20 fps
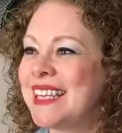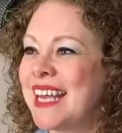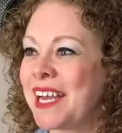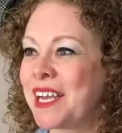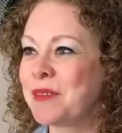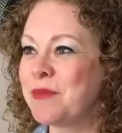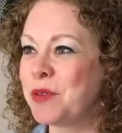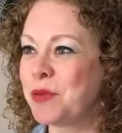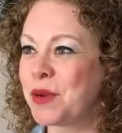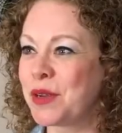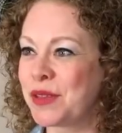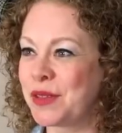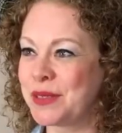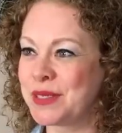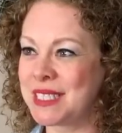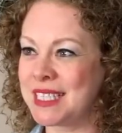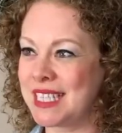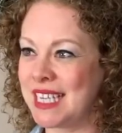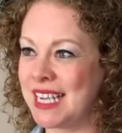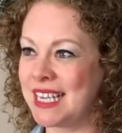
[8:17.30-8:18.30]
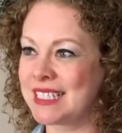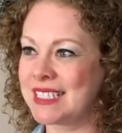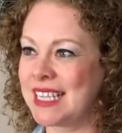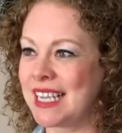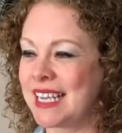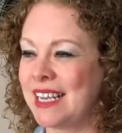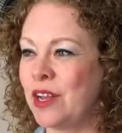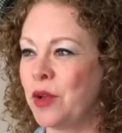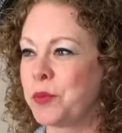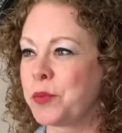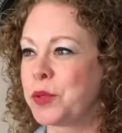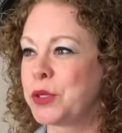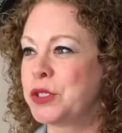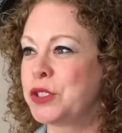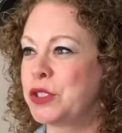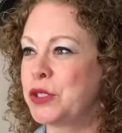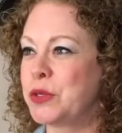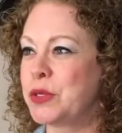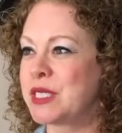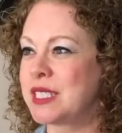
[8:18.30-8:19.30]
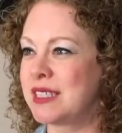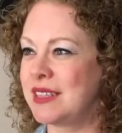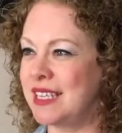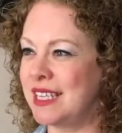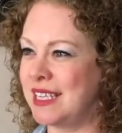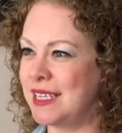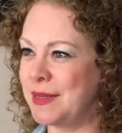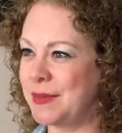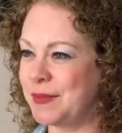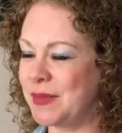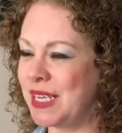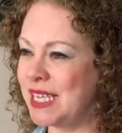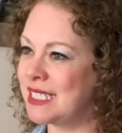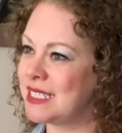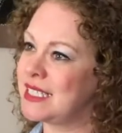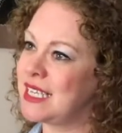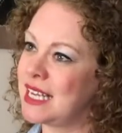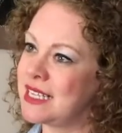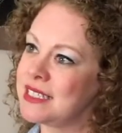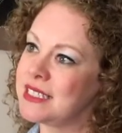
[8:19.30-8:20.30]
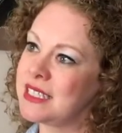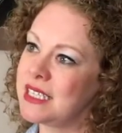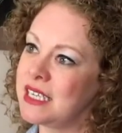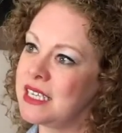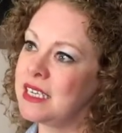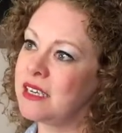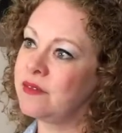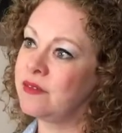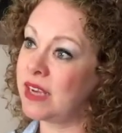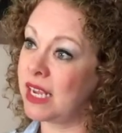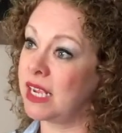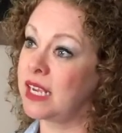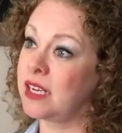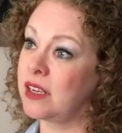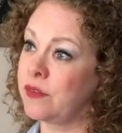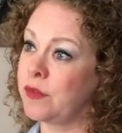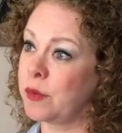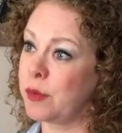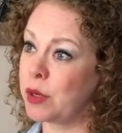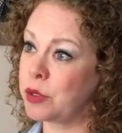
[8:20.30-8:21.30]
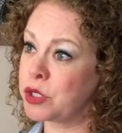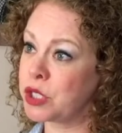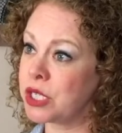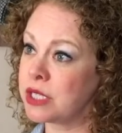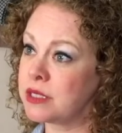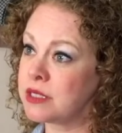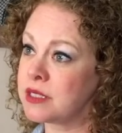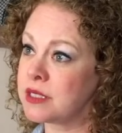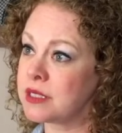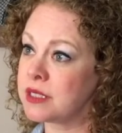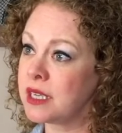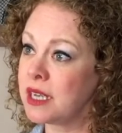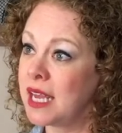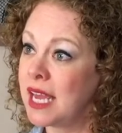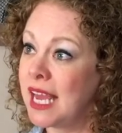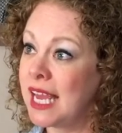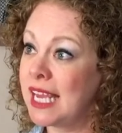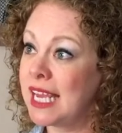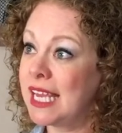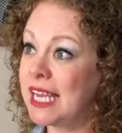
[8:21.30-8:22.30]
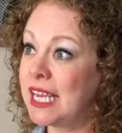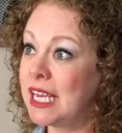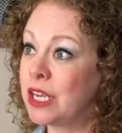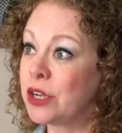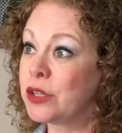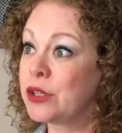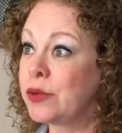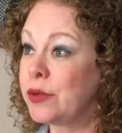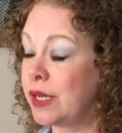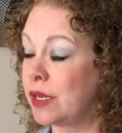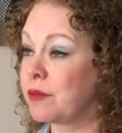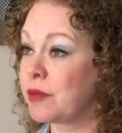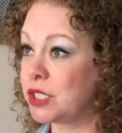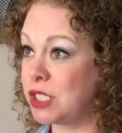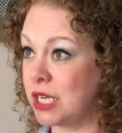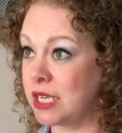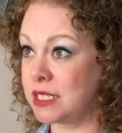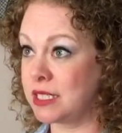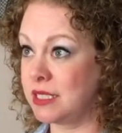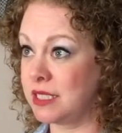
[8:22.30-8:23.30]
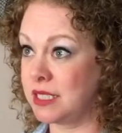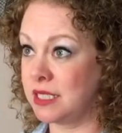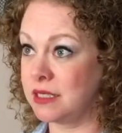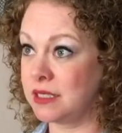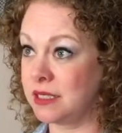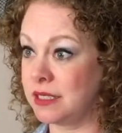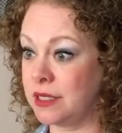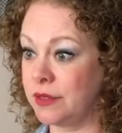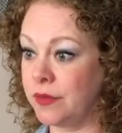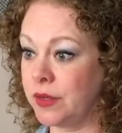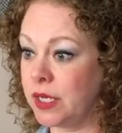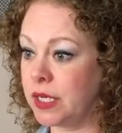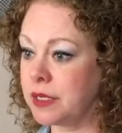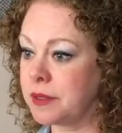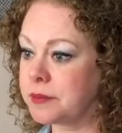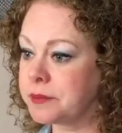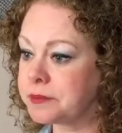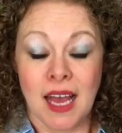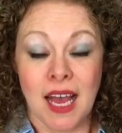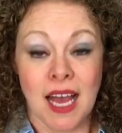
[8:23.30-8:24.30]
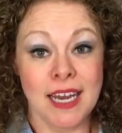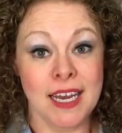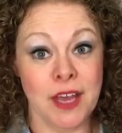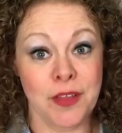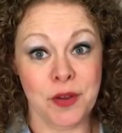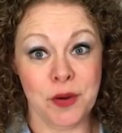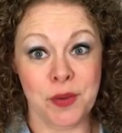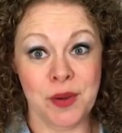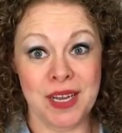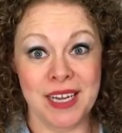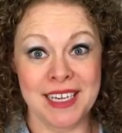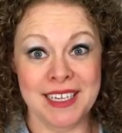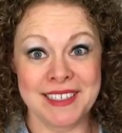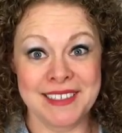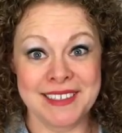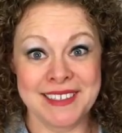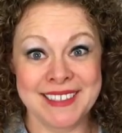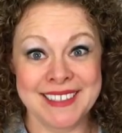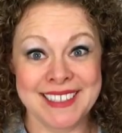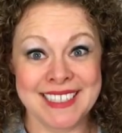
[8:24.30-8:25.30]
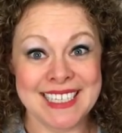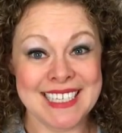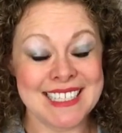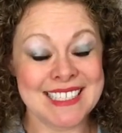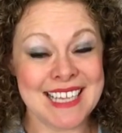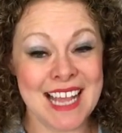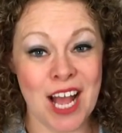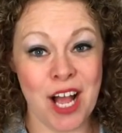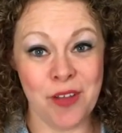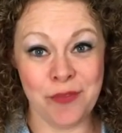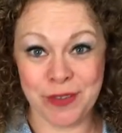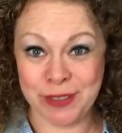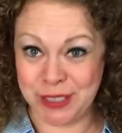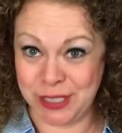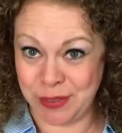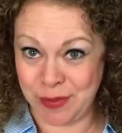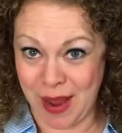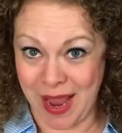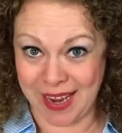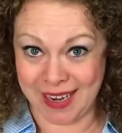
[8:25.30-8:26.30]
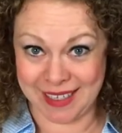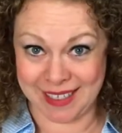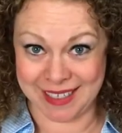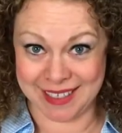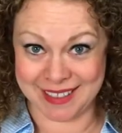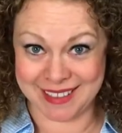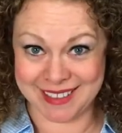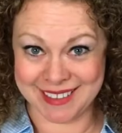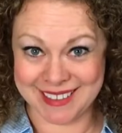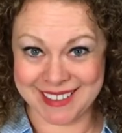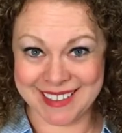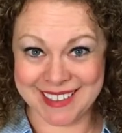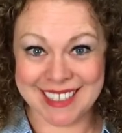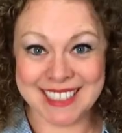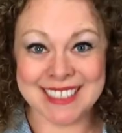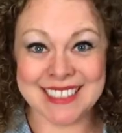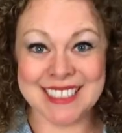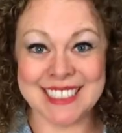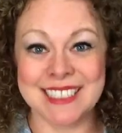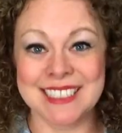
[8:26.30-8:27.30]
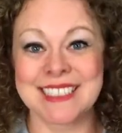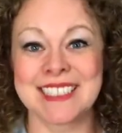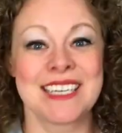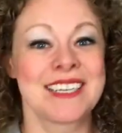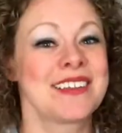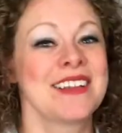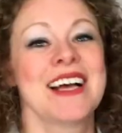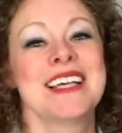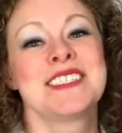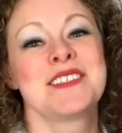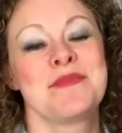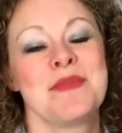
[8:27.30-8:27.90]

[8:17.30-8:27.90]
that can be one of those things that can help reduce the intensity of negative emotions, including rejection sensitivity. Another one is alpha 2 agonists. This is a class of